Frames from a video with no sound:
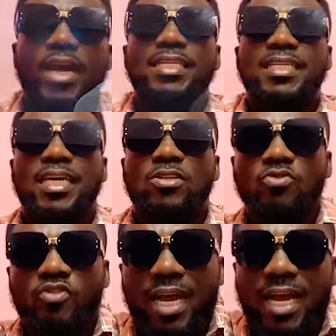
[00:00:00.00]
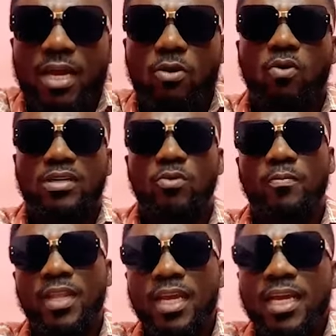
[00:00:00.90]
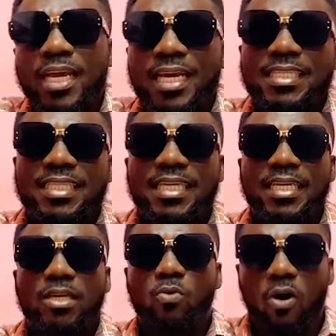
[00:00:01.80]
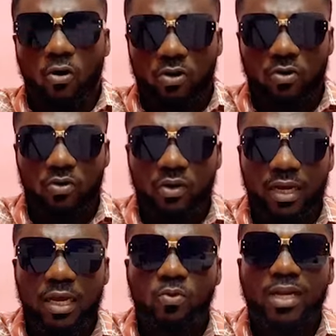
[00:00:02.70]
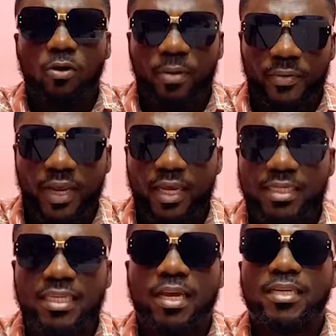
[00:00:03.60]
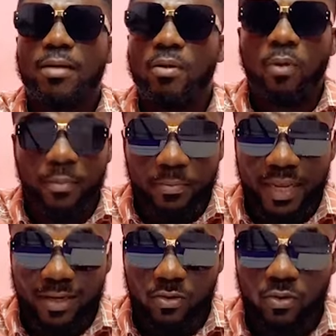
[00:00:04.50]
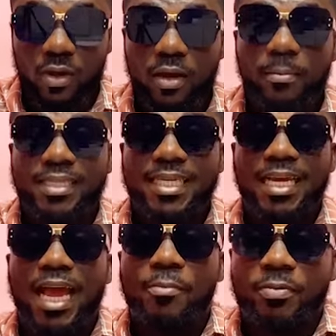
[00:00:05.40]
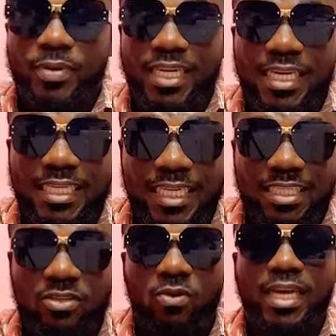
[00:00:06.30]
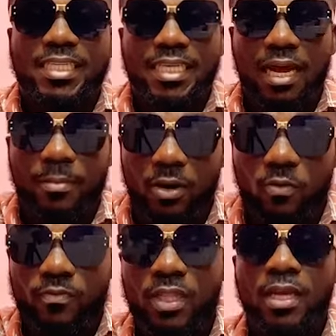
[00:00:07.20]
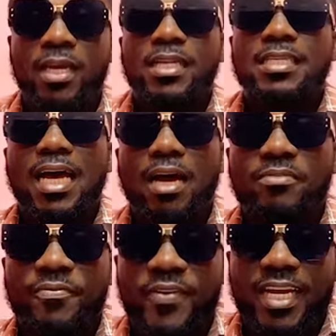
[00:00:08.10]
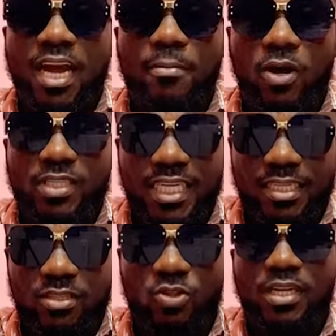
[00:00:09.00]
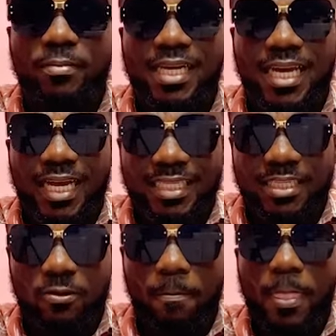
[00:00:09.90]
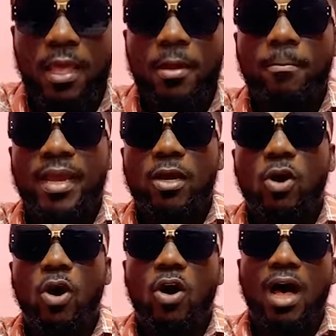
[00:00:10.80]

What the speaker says: at the teacher, El Hodabum. And T. Walker, and one on Beshe, the Abumba Babiano, Messiah Abbey Breaking Letters, no at the amount. Now, my friend Kamaldeen’s, Sulemana catching on. Men call